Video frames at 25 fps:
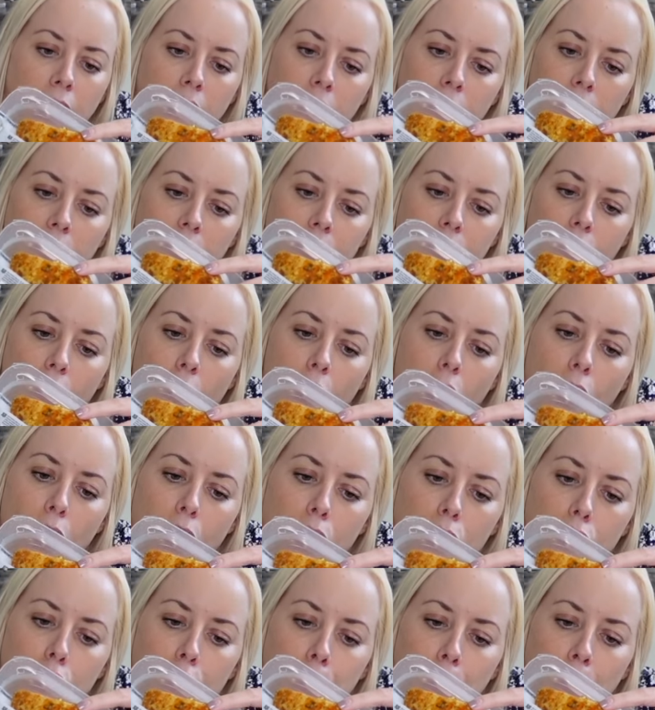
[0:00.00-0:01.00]
These are
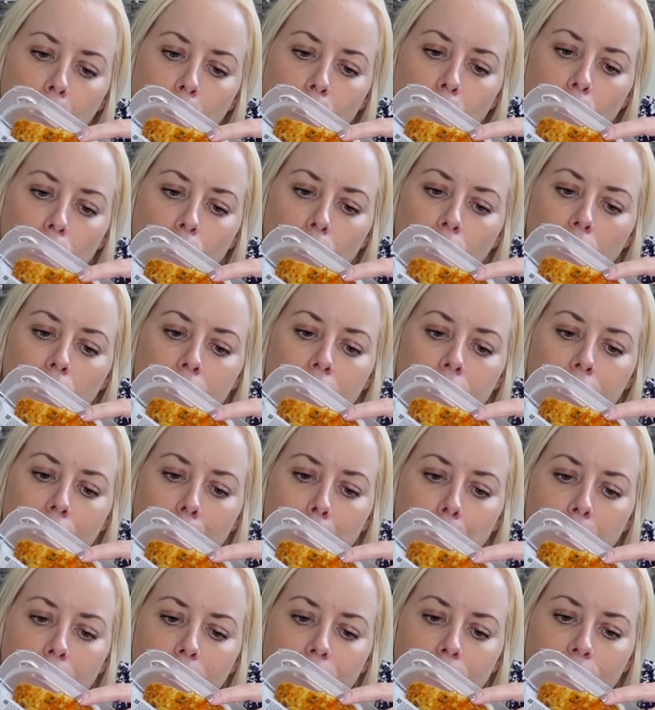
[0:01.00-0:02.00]
hot smoked
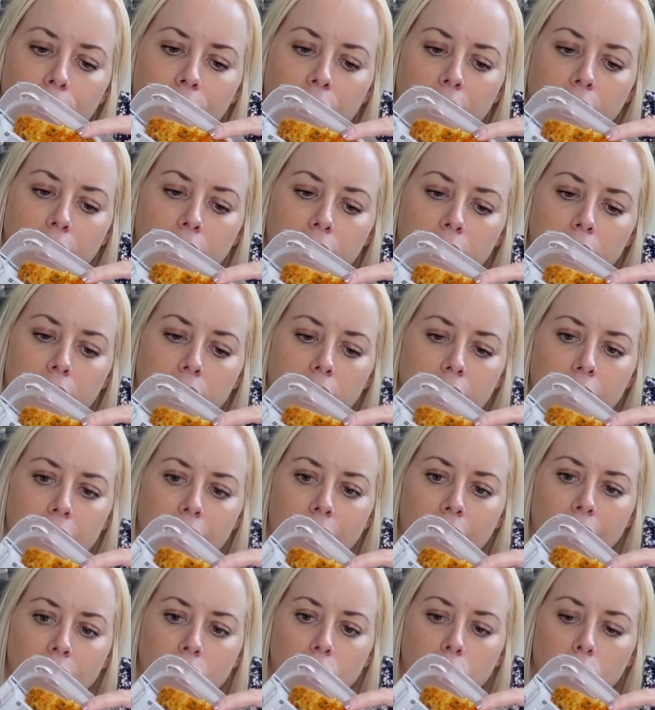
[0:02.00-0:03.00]
salmon fillets in a
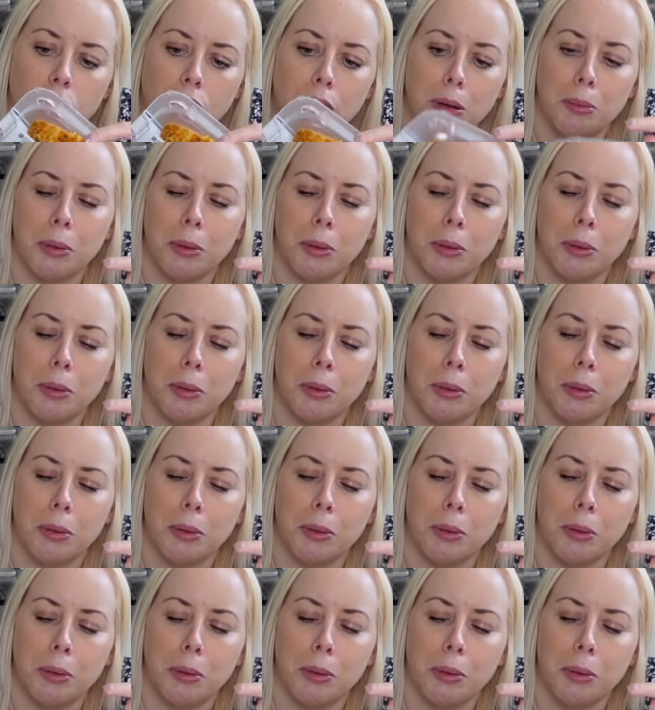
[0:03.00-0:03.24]
tandoori